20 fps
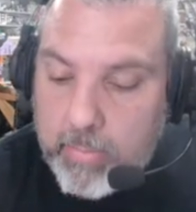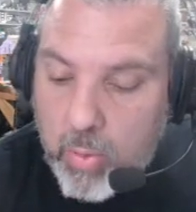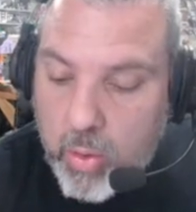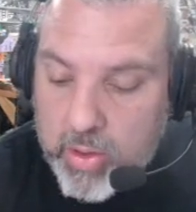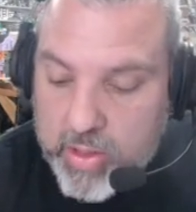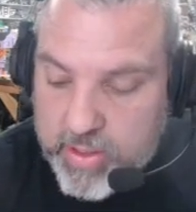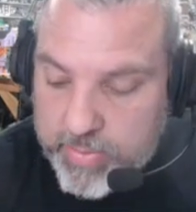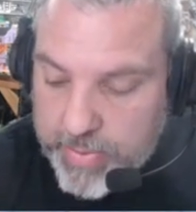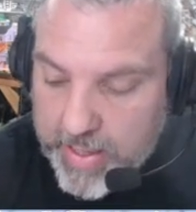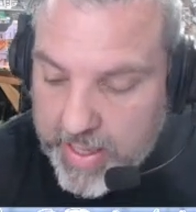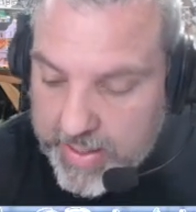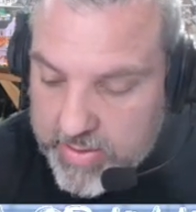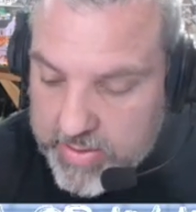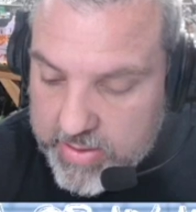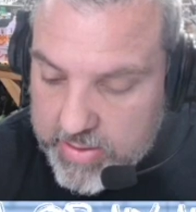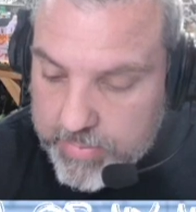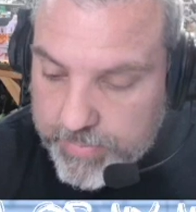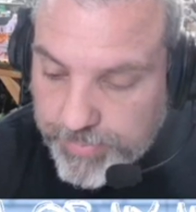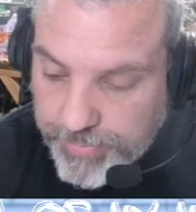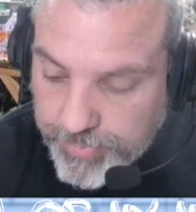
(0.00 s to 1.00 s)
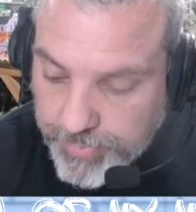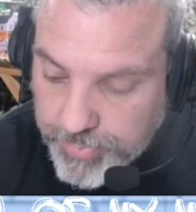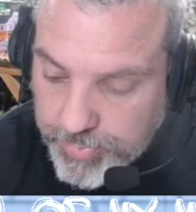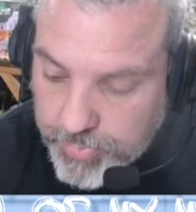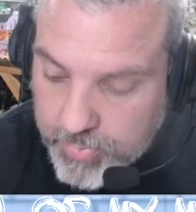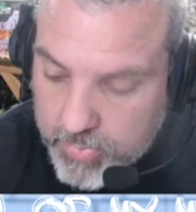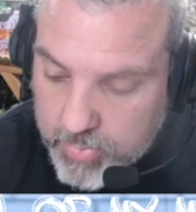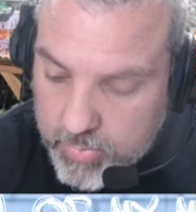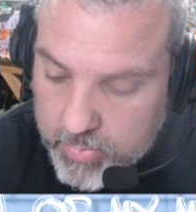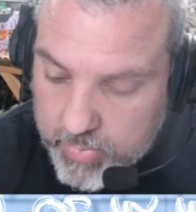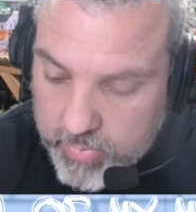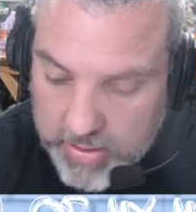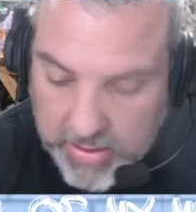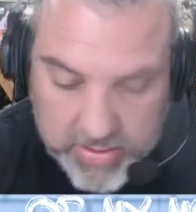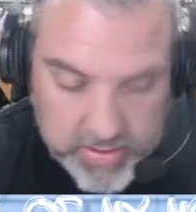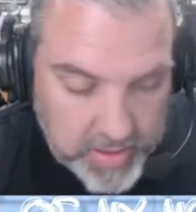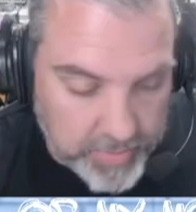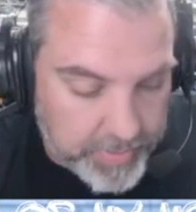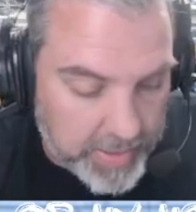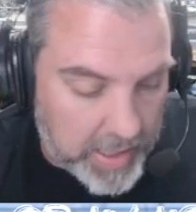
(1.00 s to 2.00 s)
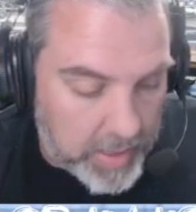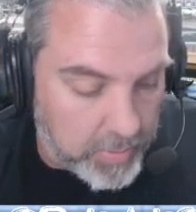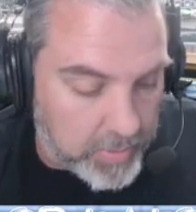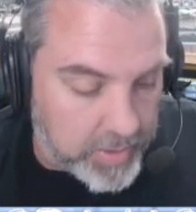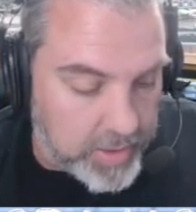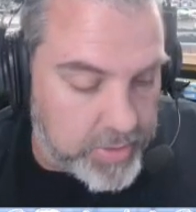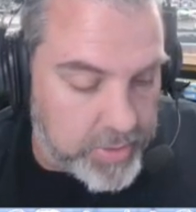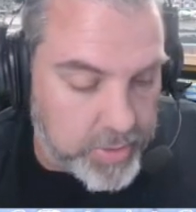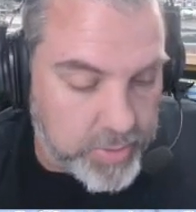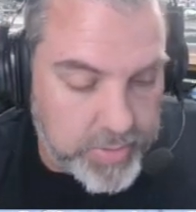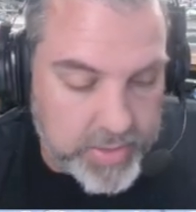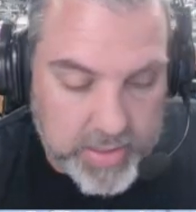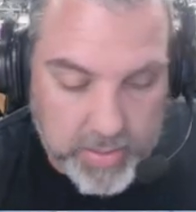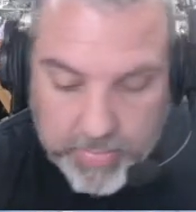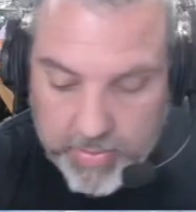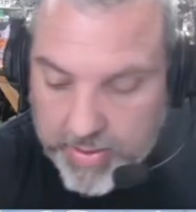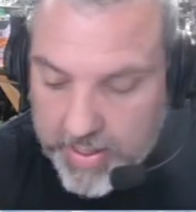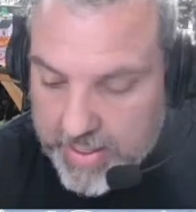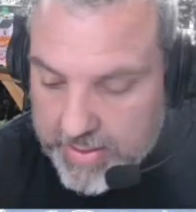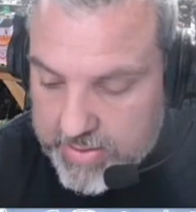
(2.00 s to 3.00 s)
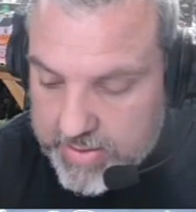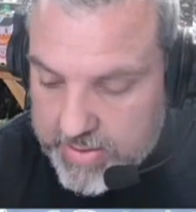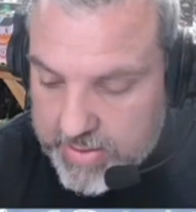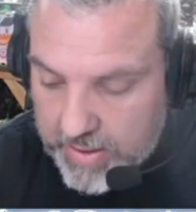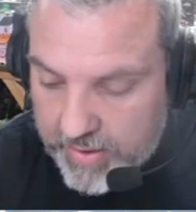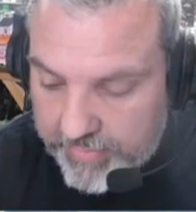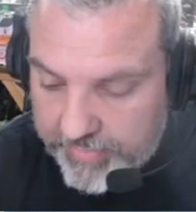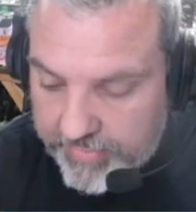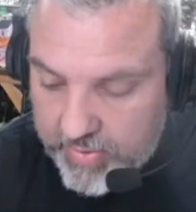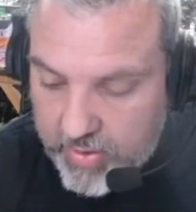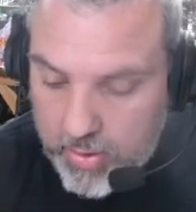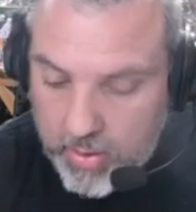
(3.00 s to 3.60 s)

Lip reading: more space. to be able to do some of that stuff.